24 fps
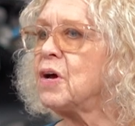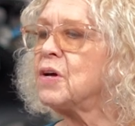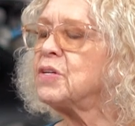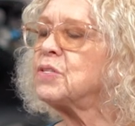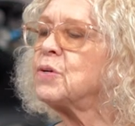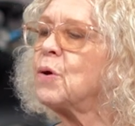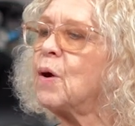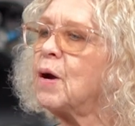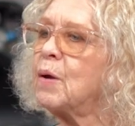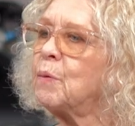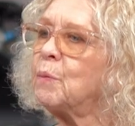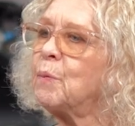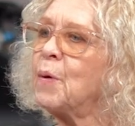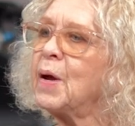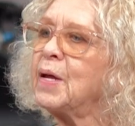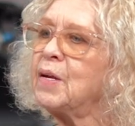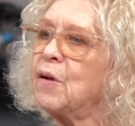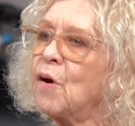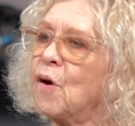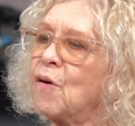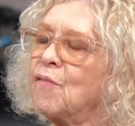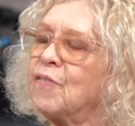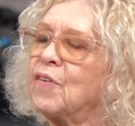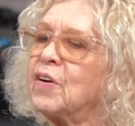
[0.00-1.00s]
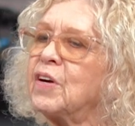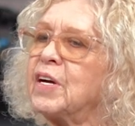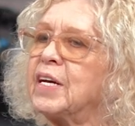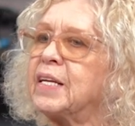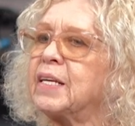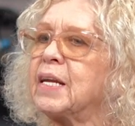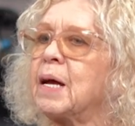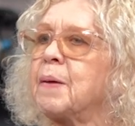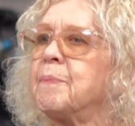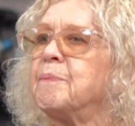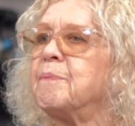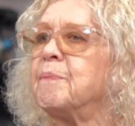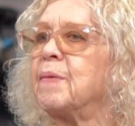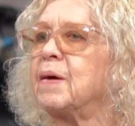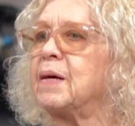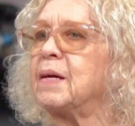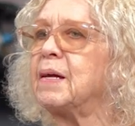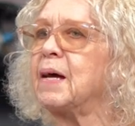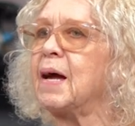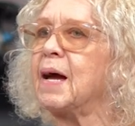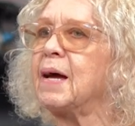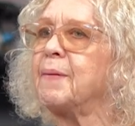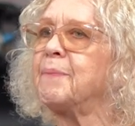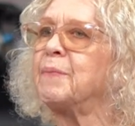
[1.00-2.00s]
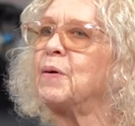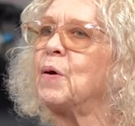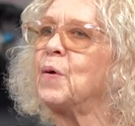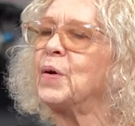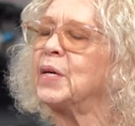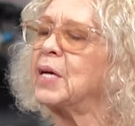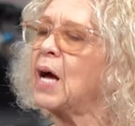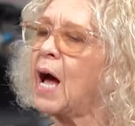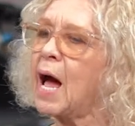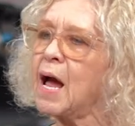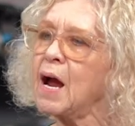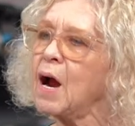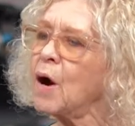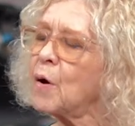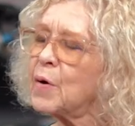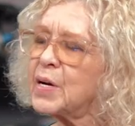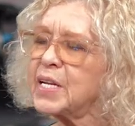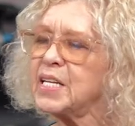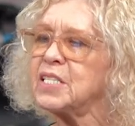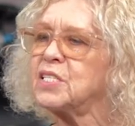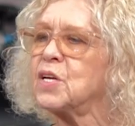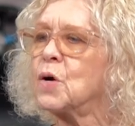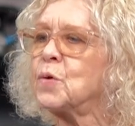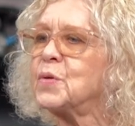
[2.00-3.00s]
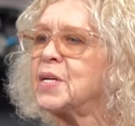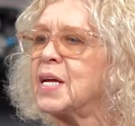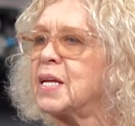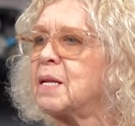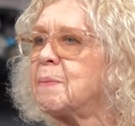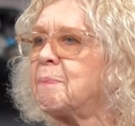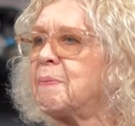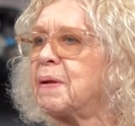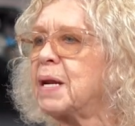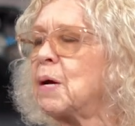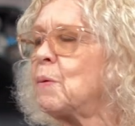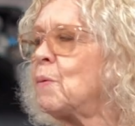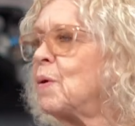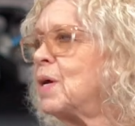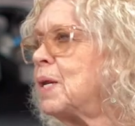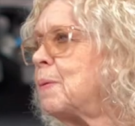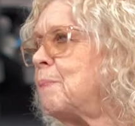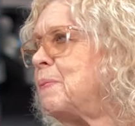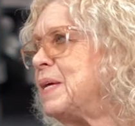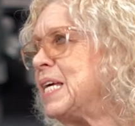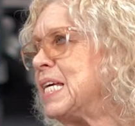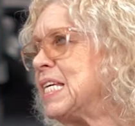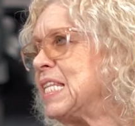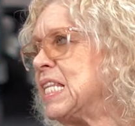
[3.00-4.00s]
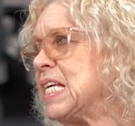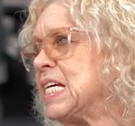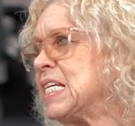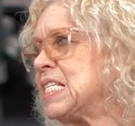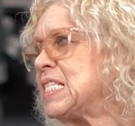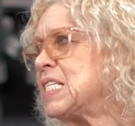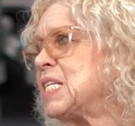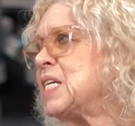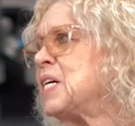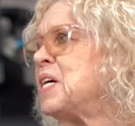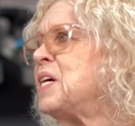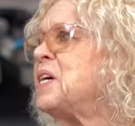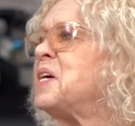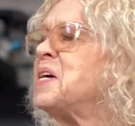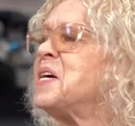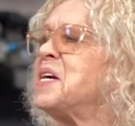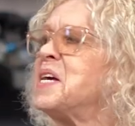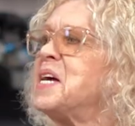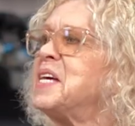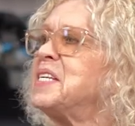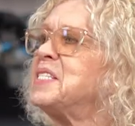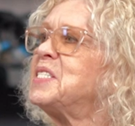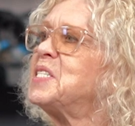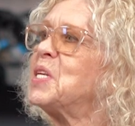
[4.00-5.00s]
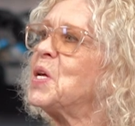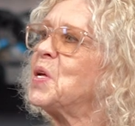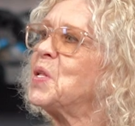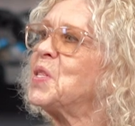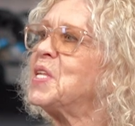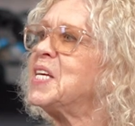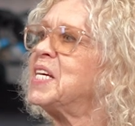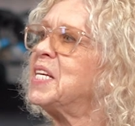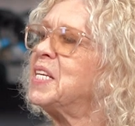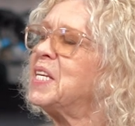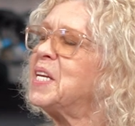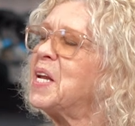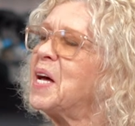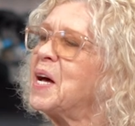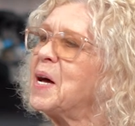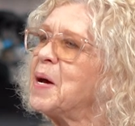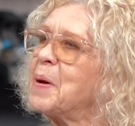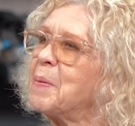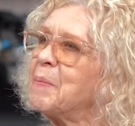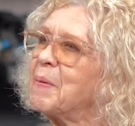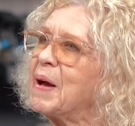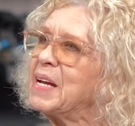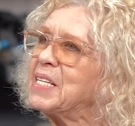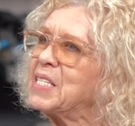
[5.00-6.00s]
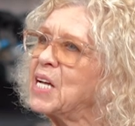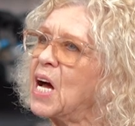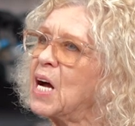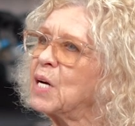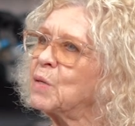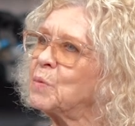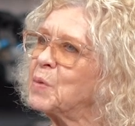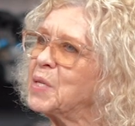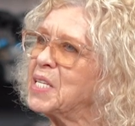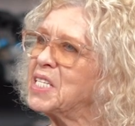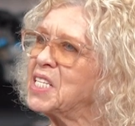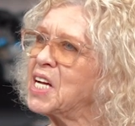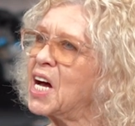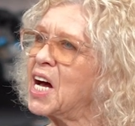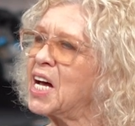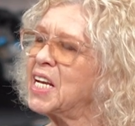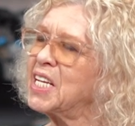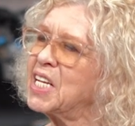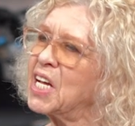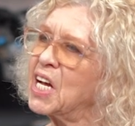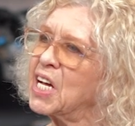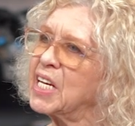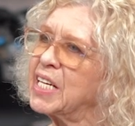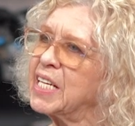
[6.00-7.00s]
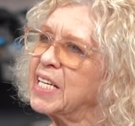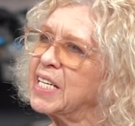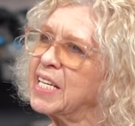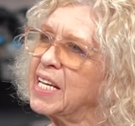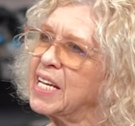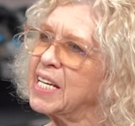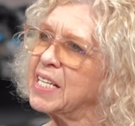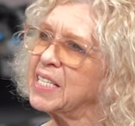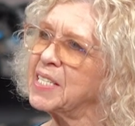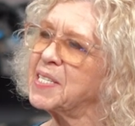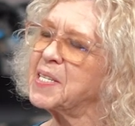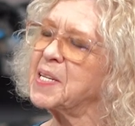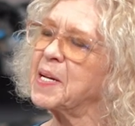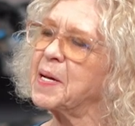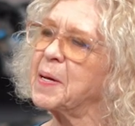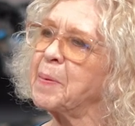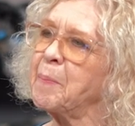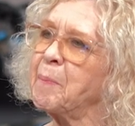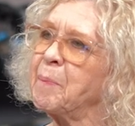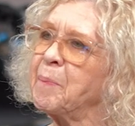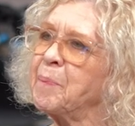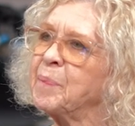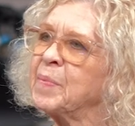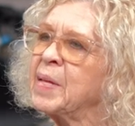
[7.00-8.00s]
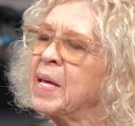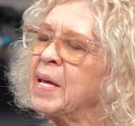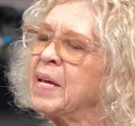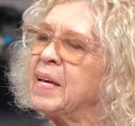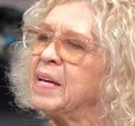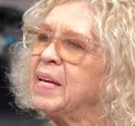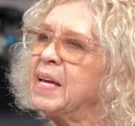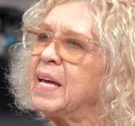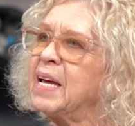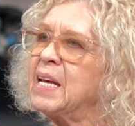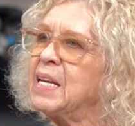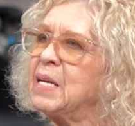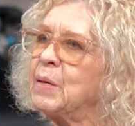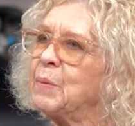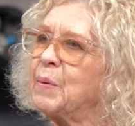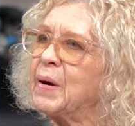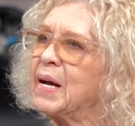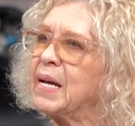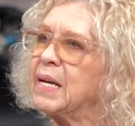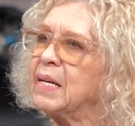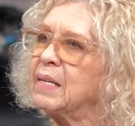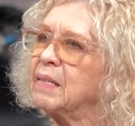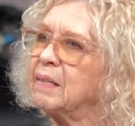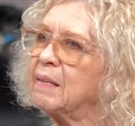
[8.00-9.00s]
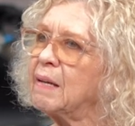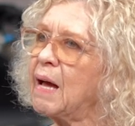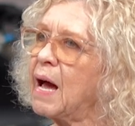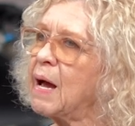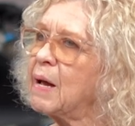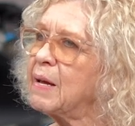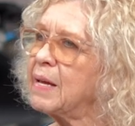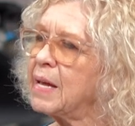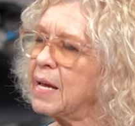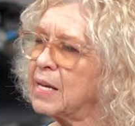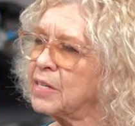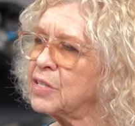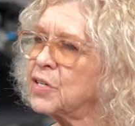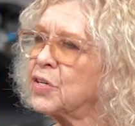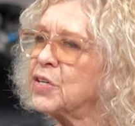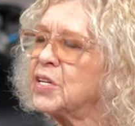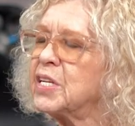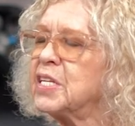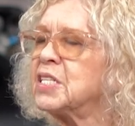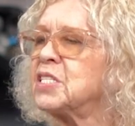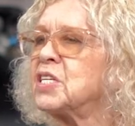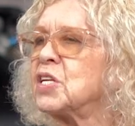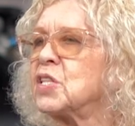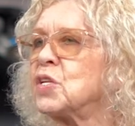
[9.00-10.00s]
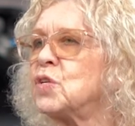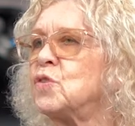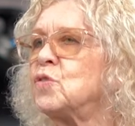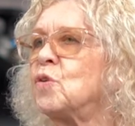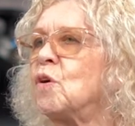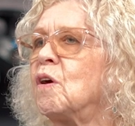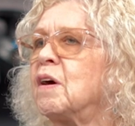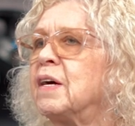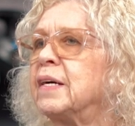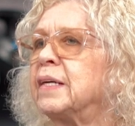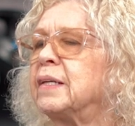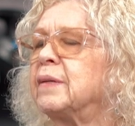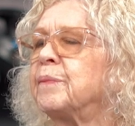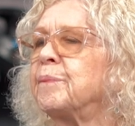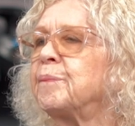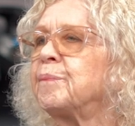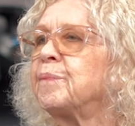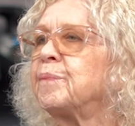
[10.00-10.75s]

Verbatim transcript: So I run over and I'm, I'm going, I already donated, but I want to be in this. And so then um, I talked with Tatiana and um, anyway, I entered into the drawing.